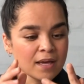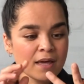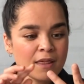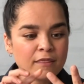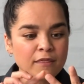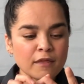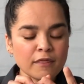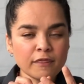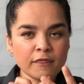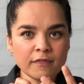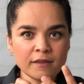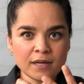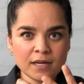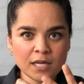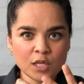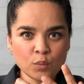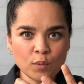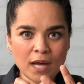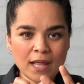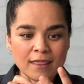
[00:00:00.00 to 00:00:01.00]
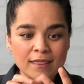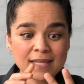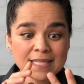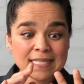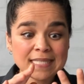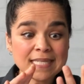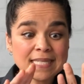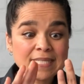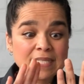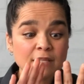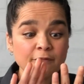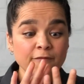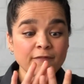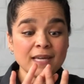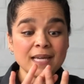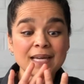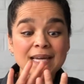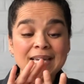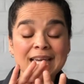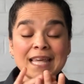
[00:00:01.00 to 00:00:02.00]
The third one, this is the
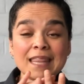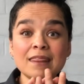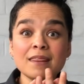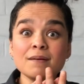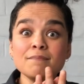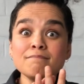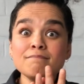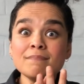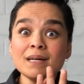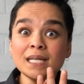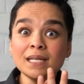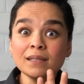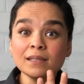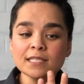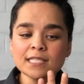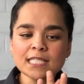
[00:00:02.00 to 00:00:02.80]
finger in the middle,